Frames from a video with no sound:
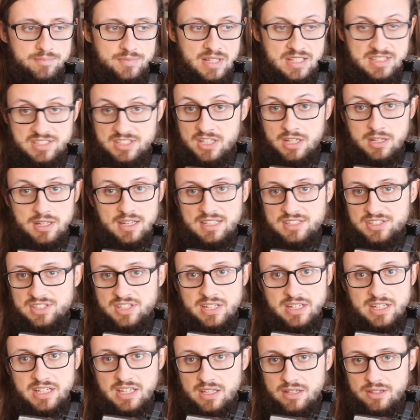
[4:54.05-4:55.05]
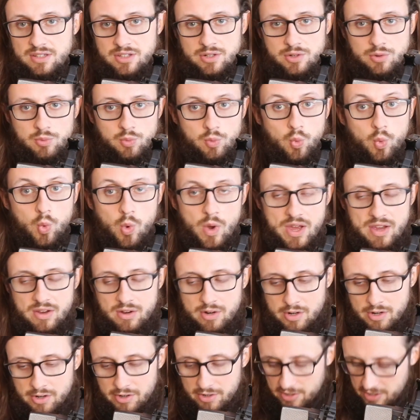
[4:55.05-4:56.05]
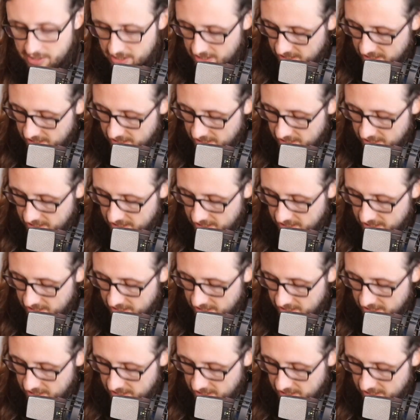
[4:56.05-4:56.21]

It's gonna get way harder.